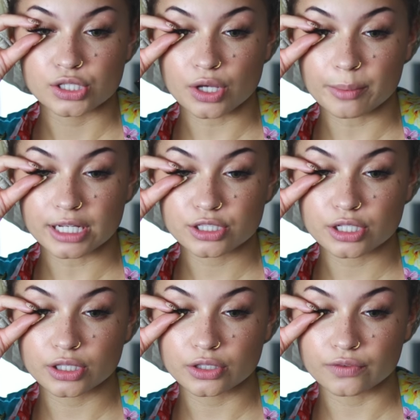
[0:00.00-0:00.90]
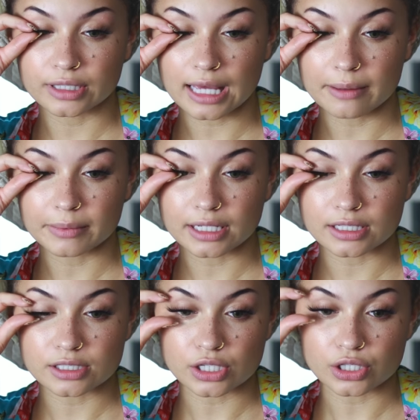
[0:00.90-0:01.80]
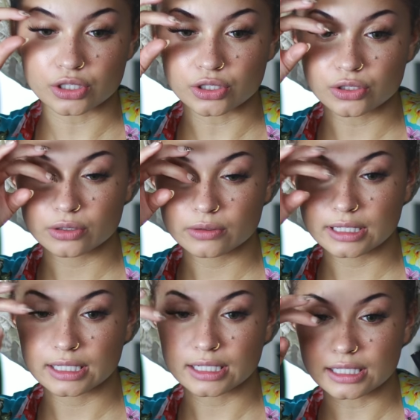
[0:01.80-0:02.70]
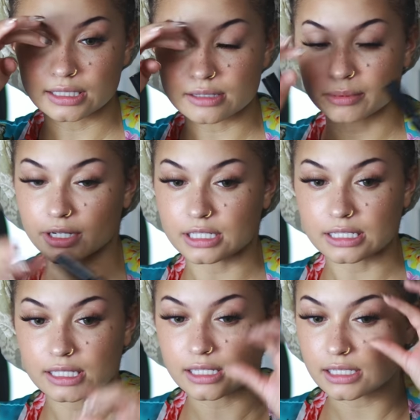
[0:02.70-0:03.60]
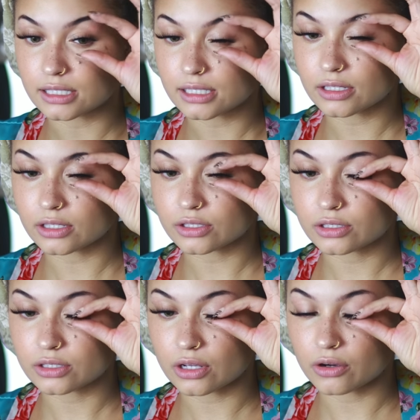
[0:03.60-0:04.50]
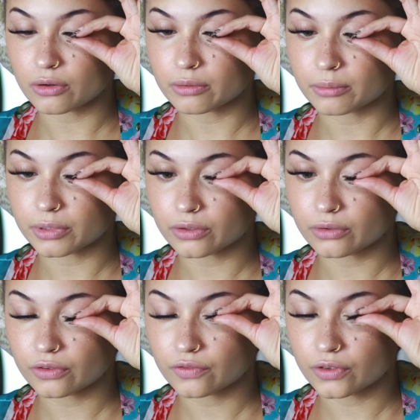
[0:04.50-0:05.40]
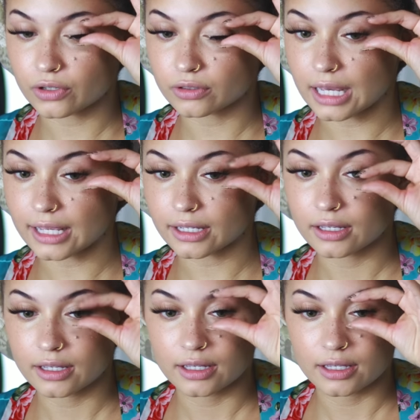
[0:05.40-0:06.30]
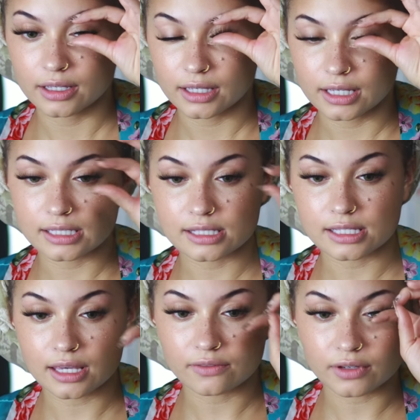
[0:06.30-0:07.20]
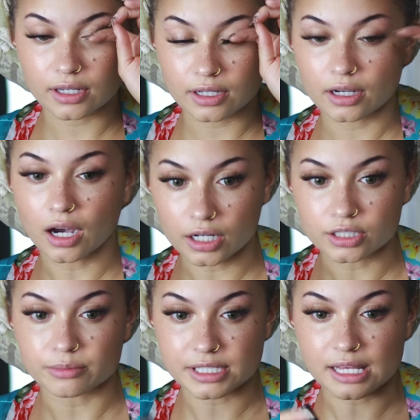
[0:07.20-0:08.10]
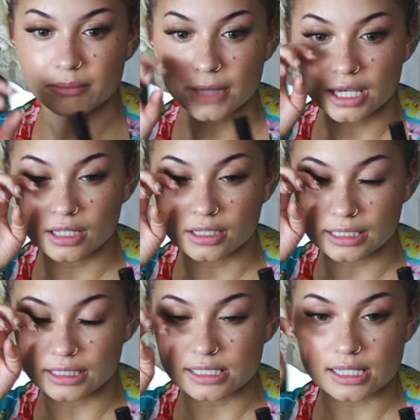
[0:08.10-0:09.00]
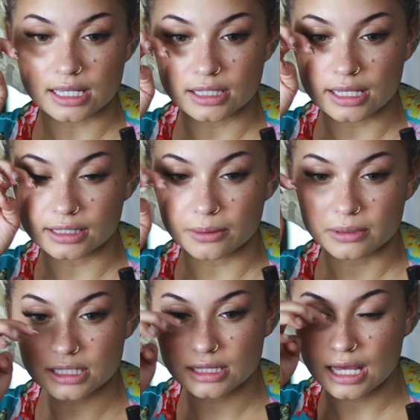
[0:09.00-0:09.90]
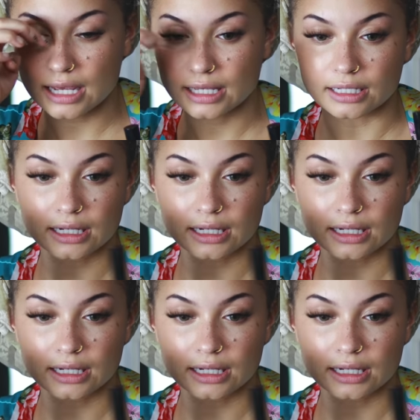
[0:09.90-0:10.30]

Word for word: So make sure to look for that because you need to purchase these. These are so beautiful. Like it's giving 100% mink, like they said. Like they was a lion.